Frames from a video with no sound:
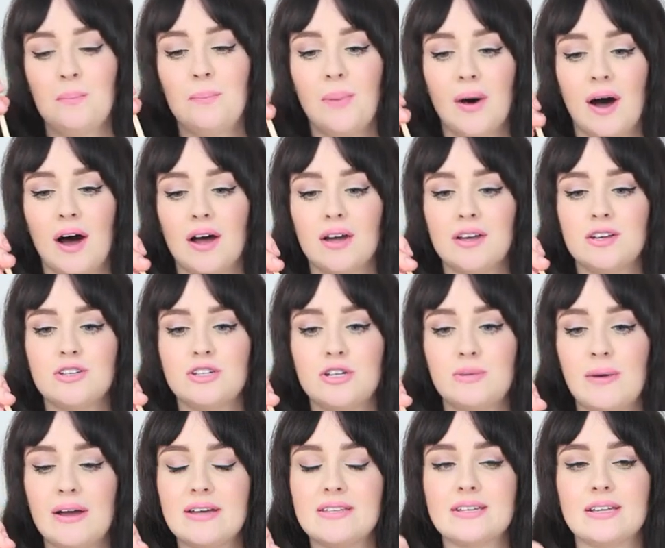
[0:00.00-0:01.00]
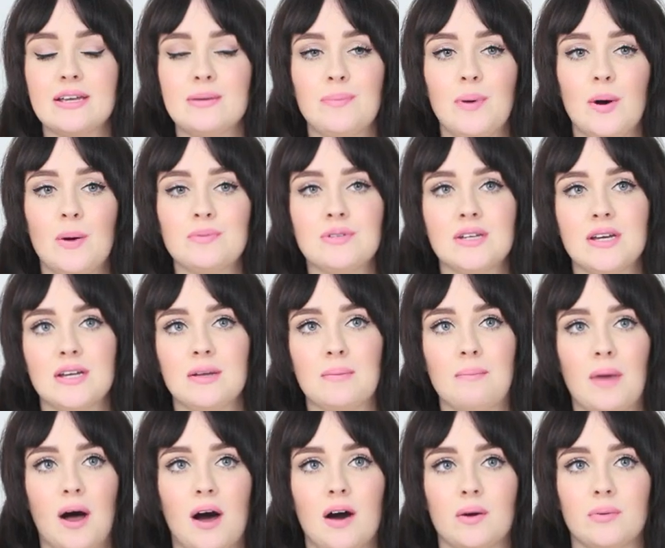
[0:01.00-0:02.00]
But she basically popped it in a
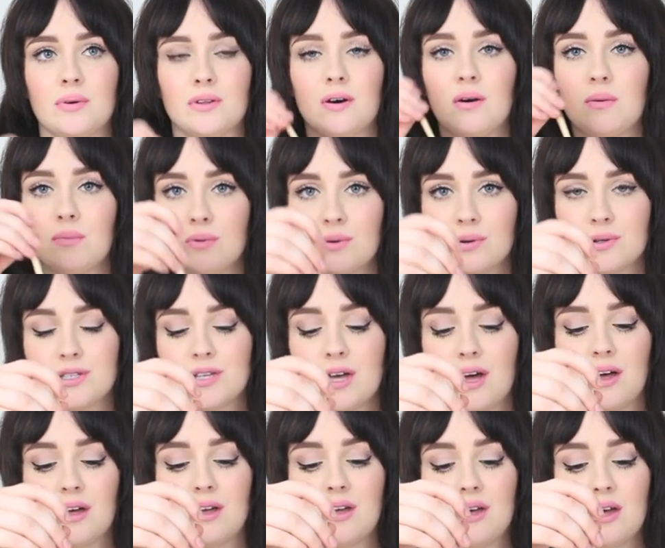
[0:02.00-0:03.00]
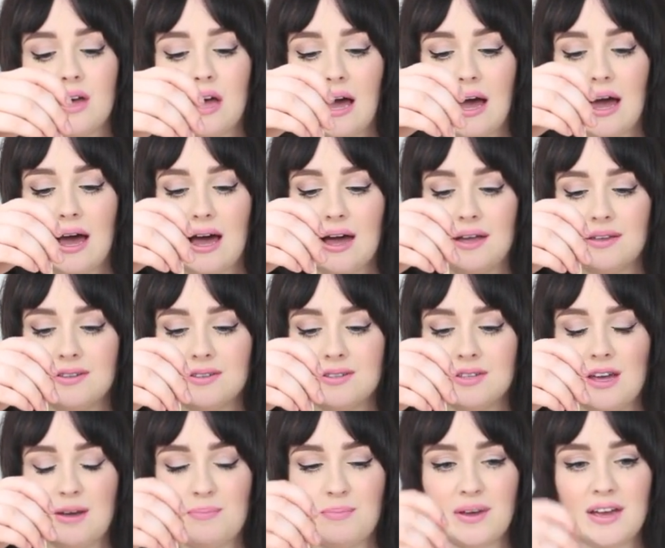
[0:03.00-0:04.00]
mug with hot water and
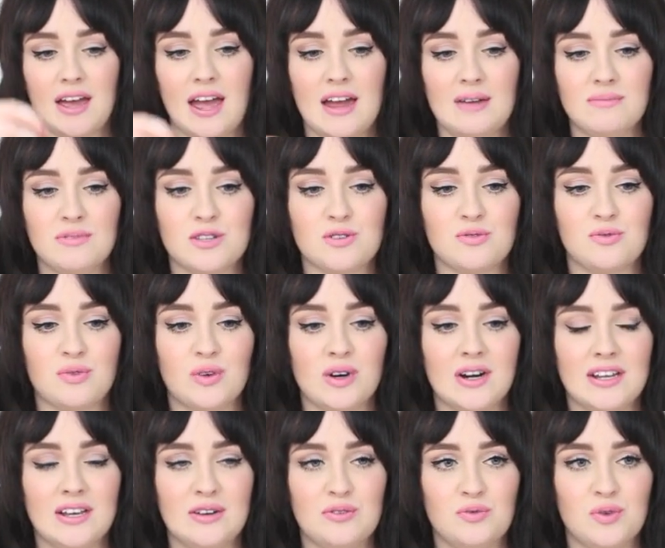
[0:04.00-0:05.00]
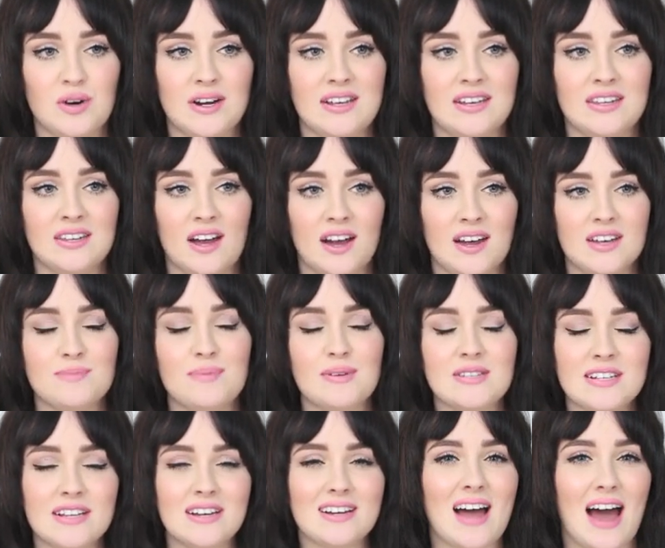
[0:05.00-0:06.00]
it became this really, really nice, it's
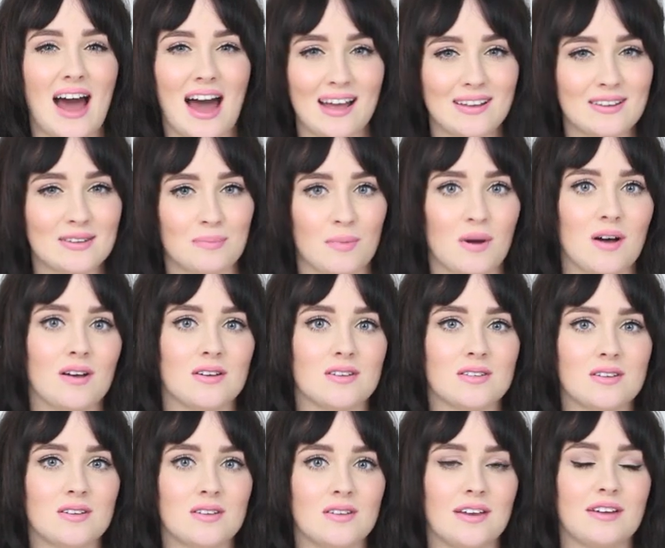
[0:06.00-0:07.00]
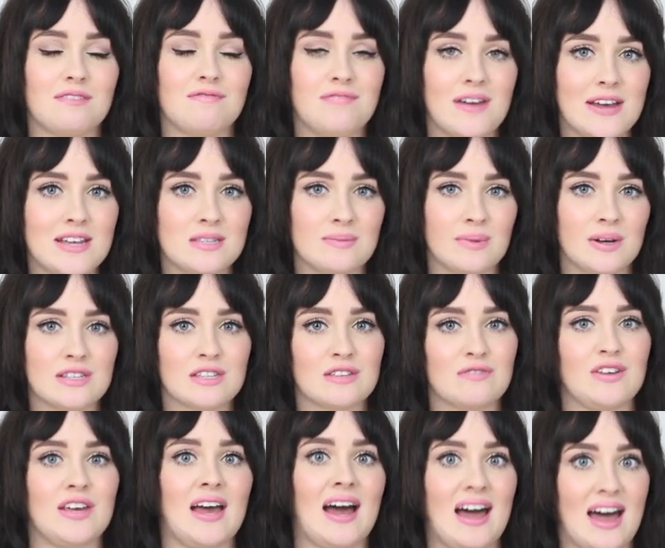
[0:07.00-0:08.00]
basically like a hand mask, like a face mask
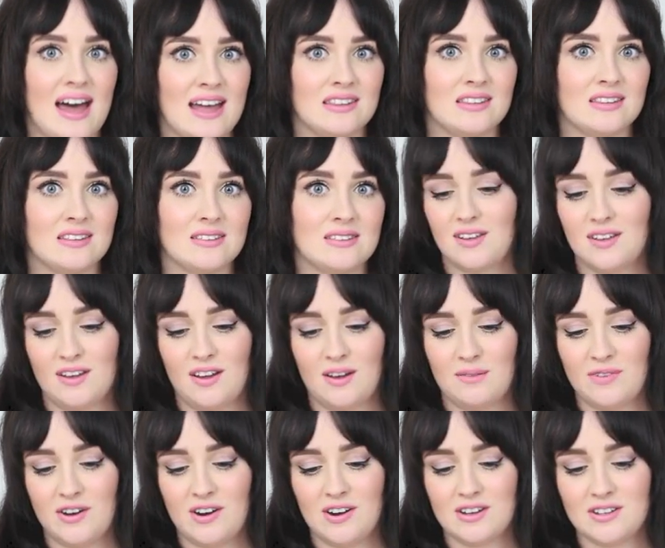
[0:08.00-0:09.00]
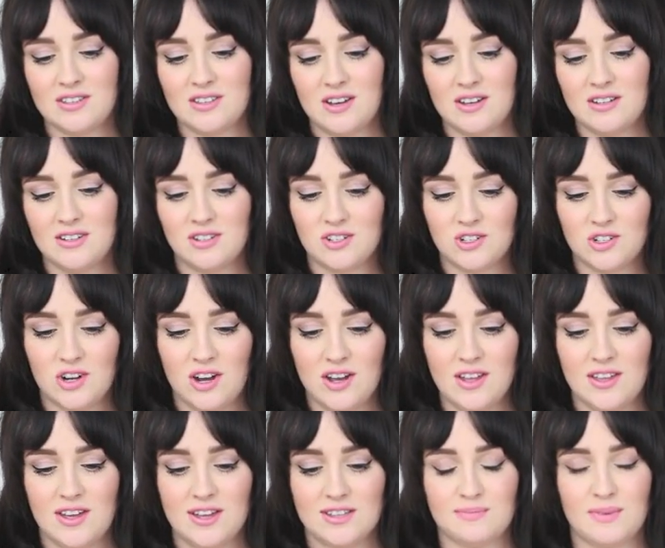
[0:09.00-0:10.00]
for your hands. I'm very excited to try
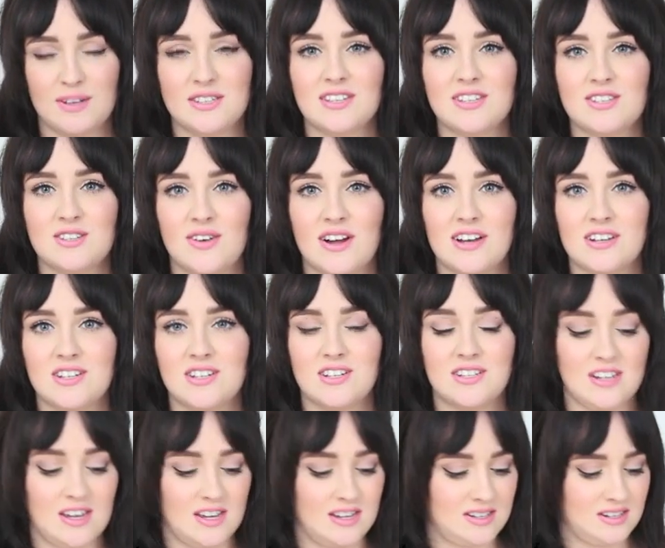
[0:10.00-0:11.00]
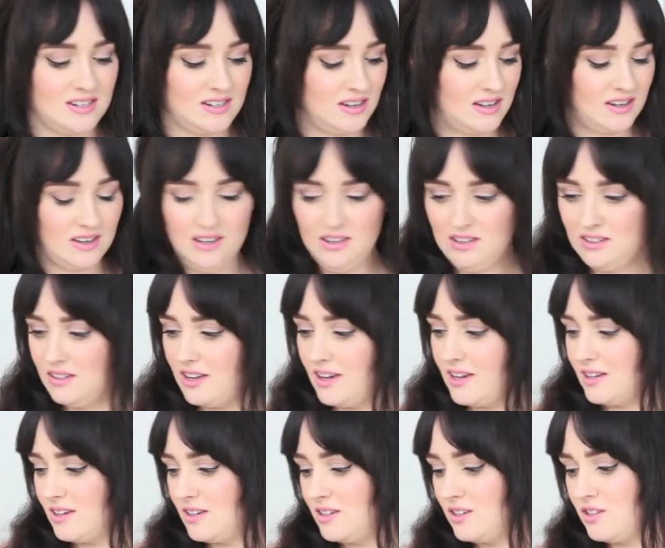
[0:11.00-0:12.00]
this. My sister actually did,
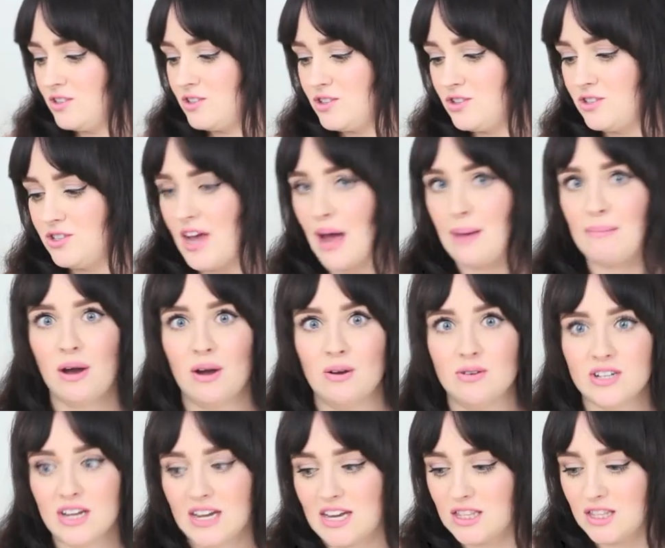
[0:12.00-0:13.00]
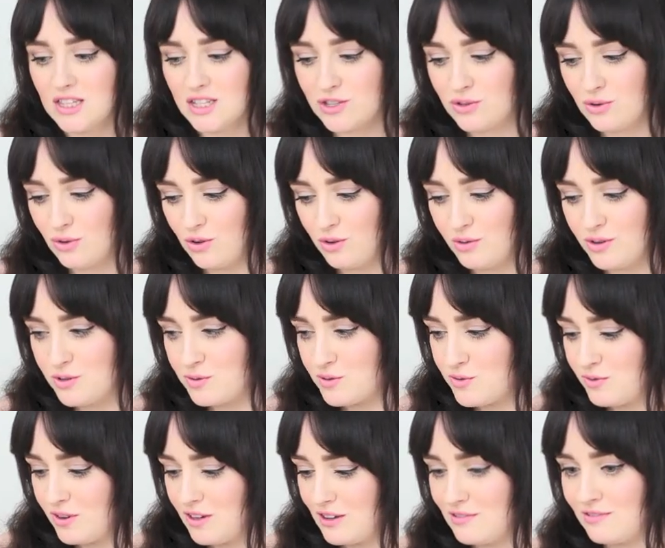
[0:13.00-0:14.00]
like, demoed it in the store, which
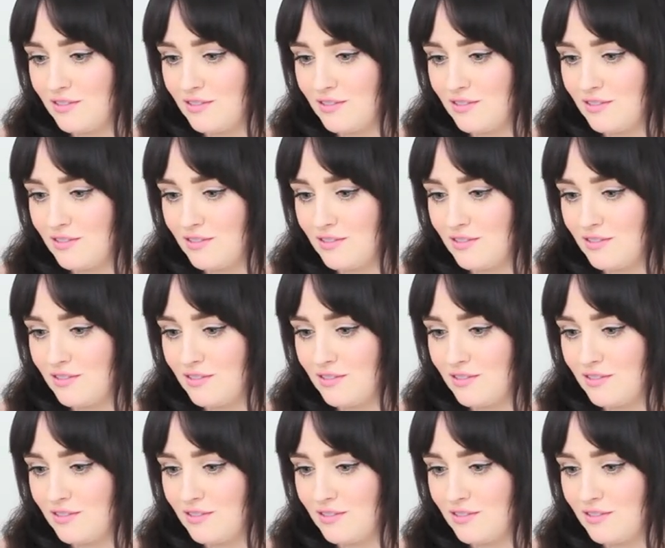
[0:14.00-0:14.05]
was really